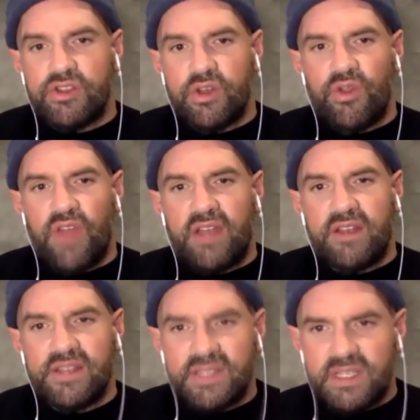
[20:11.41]
So
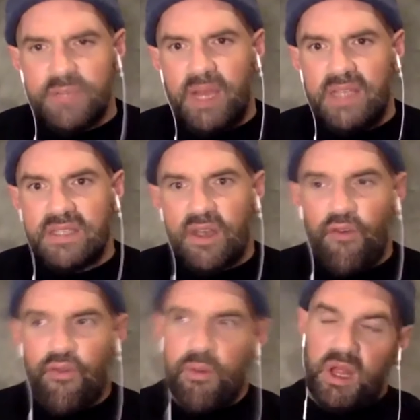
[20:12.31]
then to see
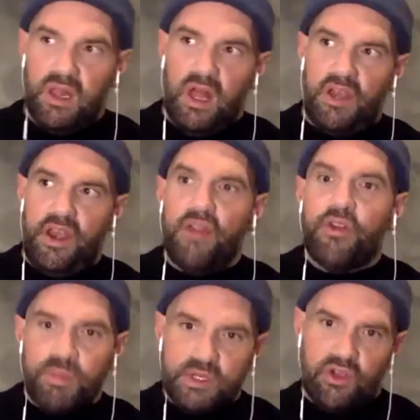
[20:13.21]
myself from a,
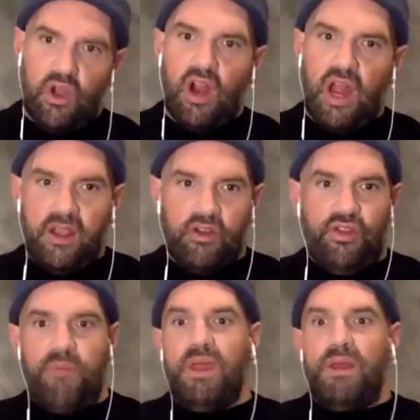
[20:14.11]
another bizarre
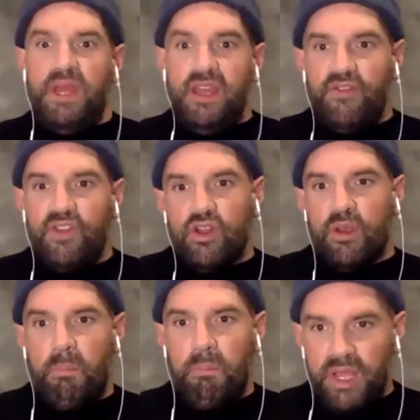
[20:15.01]
angle that made me even
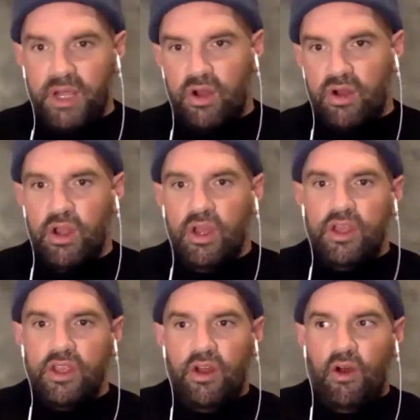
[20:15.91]
look bigger,
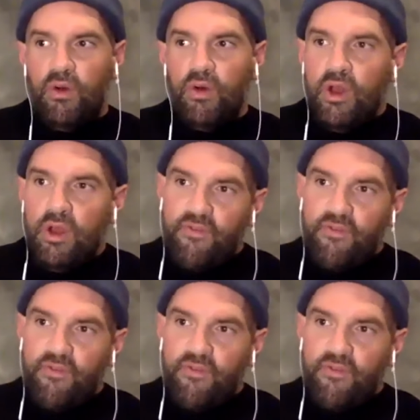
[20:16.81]
you know,